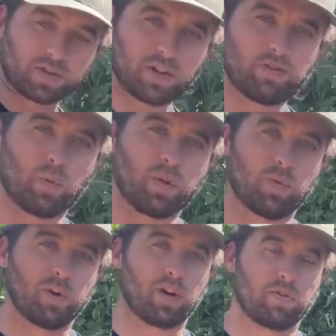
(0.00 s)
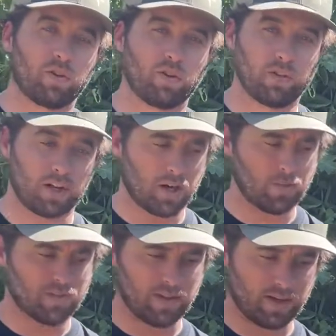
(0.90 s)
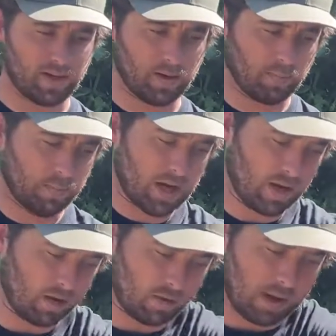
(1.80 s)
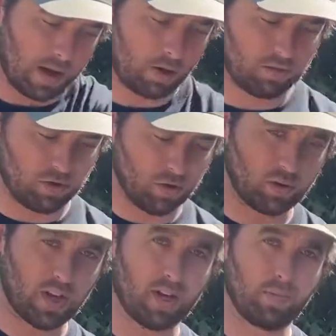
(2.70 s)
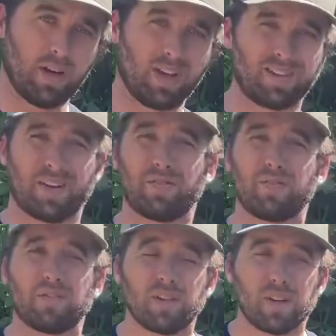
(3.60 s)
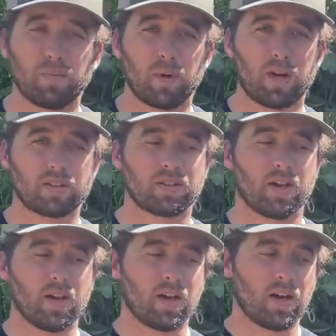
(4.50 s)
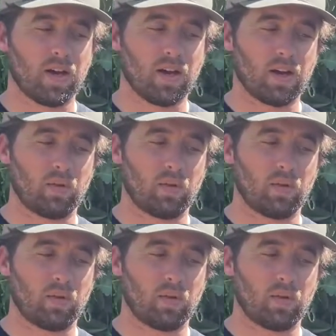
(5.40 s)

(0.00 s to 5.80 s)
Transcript: still have a wheelbarrow full of it. It comes in like a bale about, you know, yay big. It's like 15 bucks. And